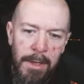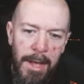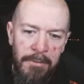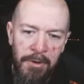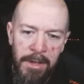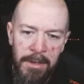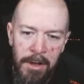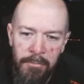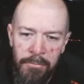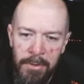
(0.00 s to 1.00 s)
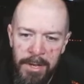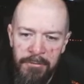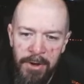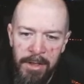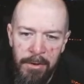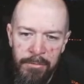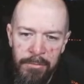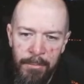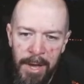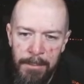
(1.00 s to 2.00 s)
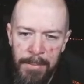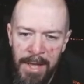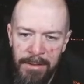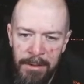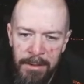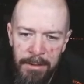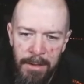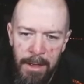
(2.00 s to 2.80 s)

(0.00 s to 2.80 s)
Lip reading: I tried the auto and I tried auto by panel.